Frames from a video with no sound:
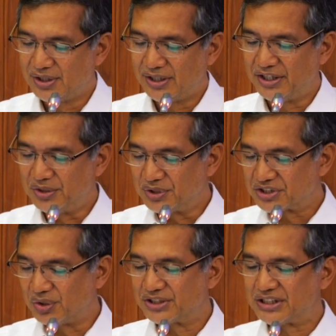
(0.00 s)
and the US
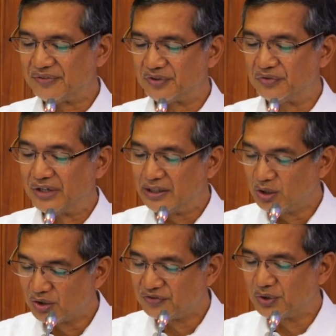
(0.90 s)
concept of
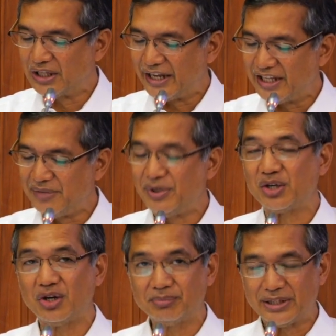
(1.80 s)
unlawful enemy
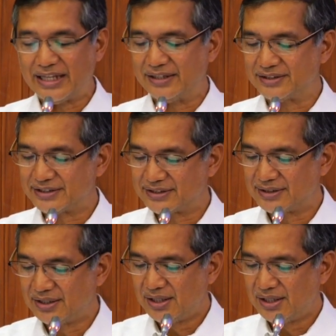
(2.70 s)
combatants,